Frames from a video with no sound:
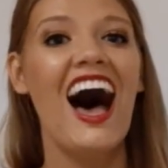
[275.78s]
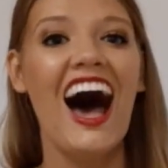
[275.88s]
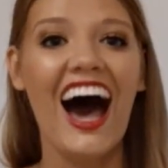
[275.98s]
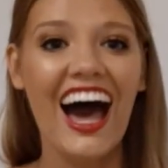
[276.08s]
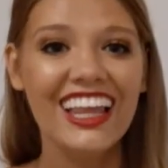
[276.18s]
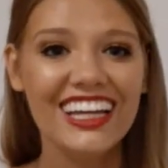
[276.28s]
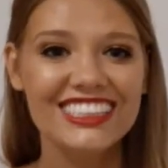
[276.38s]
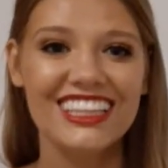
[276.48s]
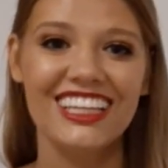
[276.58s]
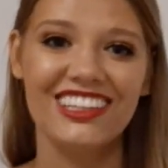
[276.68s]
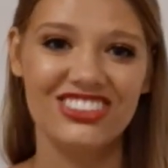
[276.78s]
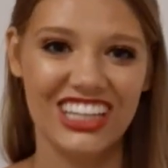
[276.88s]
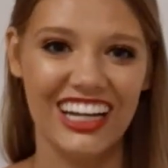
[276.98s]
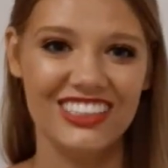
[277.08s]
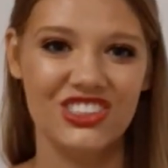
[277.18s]
I like to think of
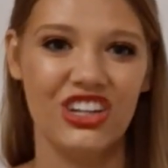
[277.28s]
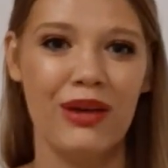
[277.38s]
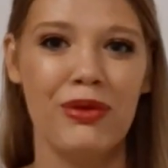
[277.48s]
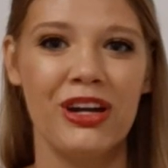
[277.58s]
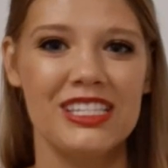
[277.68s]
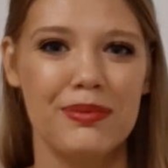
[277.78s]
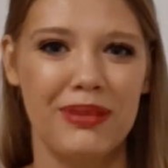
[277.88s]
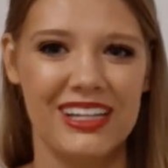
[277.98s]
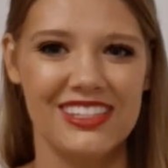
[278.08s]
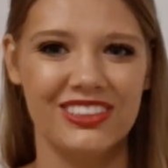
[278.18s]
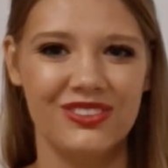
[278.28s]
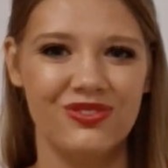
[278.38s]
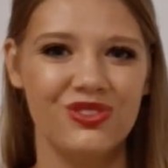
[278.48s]
Chinese grammar as a puzzle.